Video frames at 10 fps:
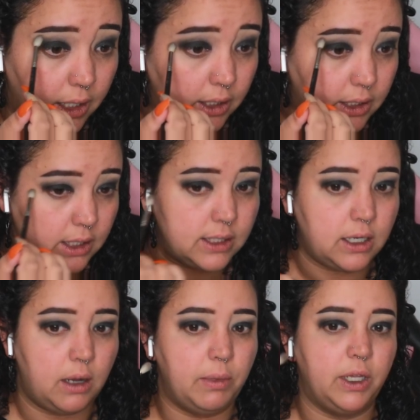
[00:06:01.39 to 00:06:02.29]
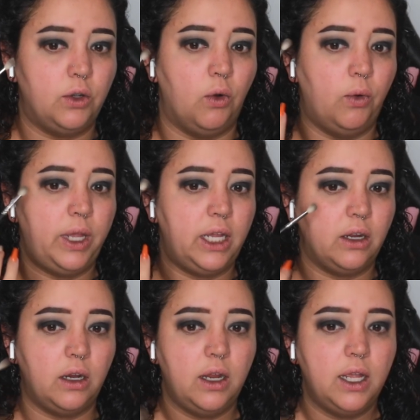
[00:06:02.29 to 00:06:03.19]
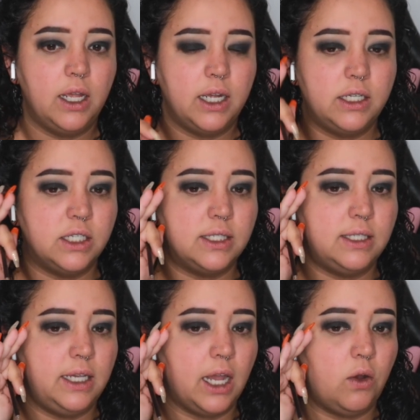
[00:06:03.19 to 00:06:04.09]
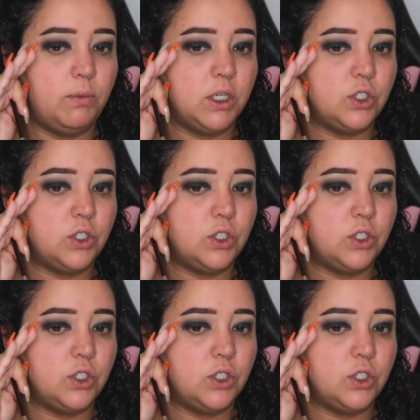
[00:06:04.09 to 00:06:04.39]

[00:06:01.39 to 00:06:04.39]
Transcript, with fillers: like that's not my goal here. It's just see how much